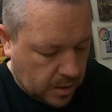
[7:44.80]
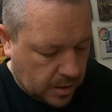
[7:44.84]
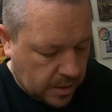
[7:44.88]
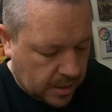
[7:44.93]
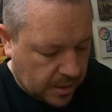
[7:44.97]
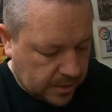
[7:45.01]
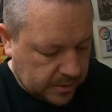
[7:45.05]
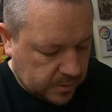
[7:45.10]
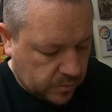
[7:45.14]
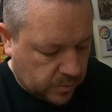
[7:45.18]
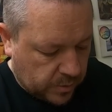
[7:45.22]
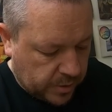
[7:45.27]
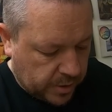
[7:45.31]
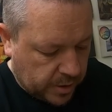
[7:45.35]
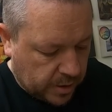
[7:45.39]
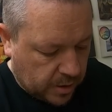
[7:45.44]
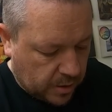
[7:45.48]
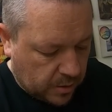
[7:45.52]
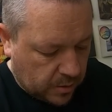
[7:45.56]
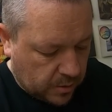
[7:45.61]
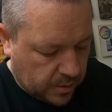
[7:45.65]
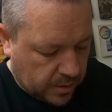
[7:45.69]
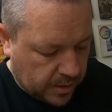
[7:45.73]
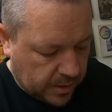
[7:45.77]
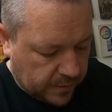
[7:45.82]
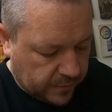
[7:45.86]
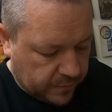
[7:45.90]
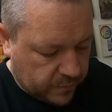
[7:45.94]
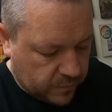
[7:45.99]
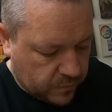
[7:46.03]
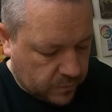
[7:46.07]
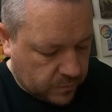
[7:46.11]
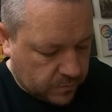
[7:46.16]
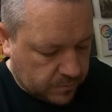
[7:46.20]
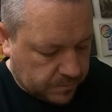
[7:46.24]
That's the one you got to look out
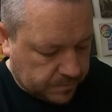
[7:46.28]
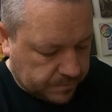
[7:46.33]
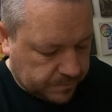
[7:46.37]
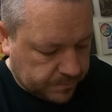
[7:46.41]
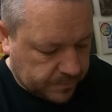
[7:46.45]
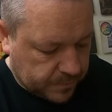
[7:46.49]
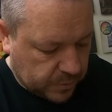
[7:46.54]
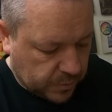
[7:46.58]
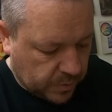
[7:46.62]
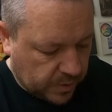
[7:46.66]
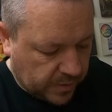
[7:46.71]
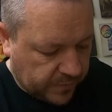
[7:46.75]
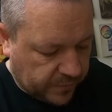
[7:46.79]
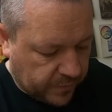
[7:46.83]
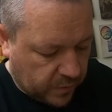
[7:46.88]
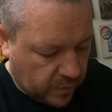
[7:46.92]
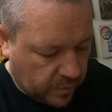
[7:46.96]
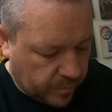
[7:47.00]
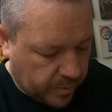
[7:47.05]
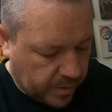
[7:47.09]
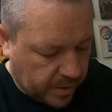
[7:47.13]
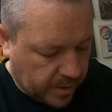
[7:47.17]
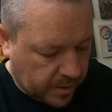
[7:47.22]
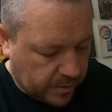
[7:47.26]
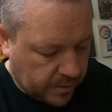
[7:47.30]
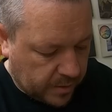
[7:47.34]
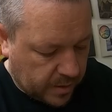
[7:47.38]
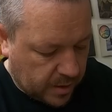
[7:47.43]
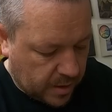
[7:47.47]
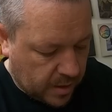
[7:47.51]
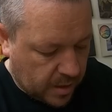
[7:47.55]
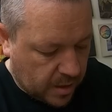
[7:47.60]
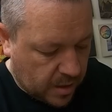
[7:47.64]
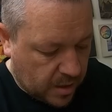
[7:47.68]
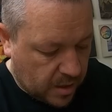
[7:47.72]
for,
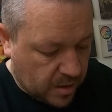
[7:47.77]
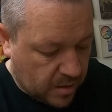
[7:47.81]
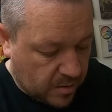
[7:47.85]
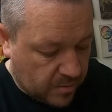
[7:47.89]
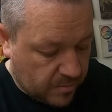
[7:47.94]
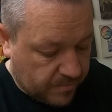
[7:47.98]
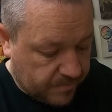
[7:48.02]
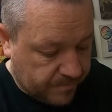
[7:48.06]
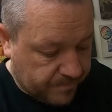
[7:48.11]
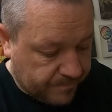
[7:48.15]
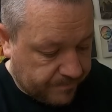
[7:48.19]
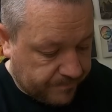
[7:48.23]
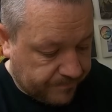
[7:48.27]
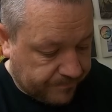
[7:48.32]
£25.